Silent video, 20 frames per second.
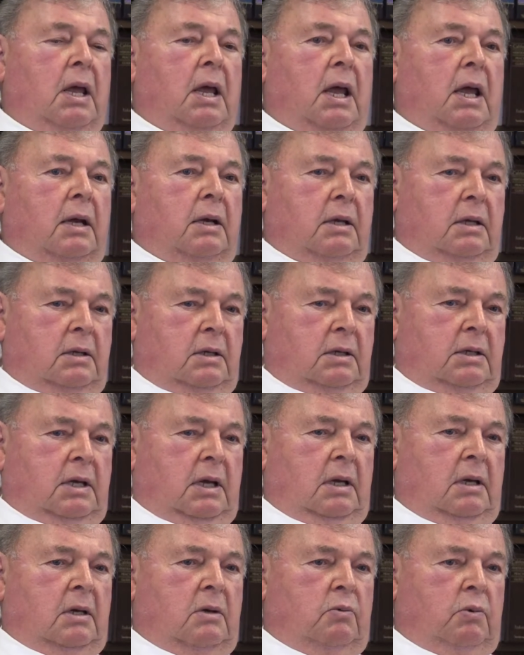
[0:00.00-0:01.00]
and
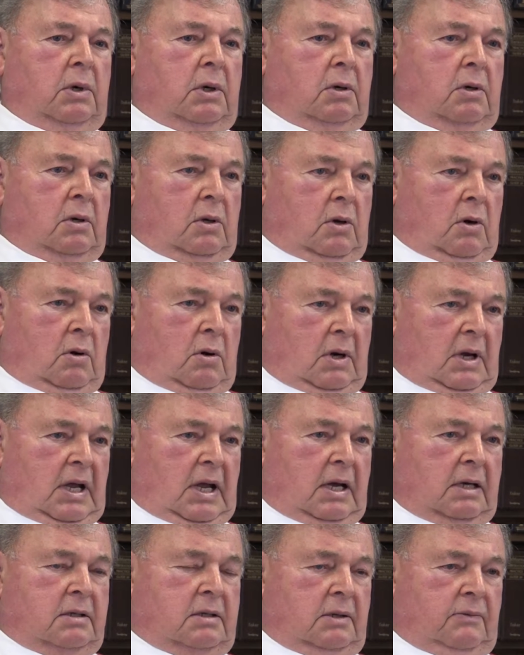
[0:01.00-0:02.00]
indicated we are to go on
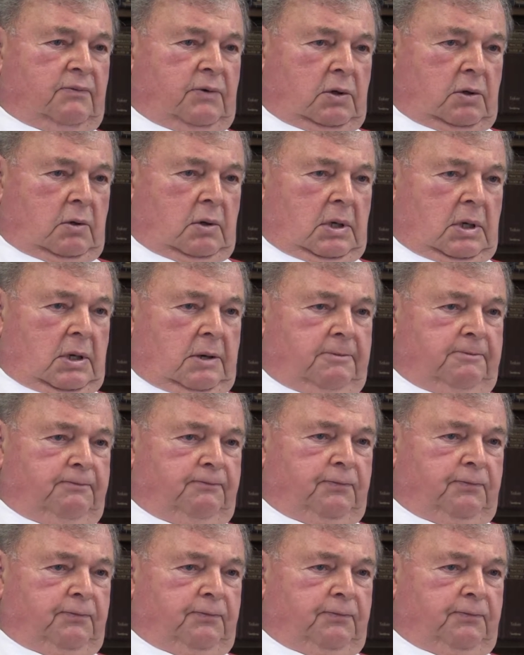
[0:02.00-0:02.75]
active duty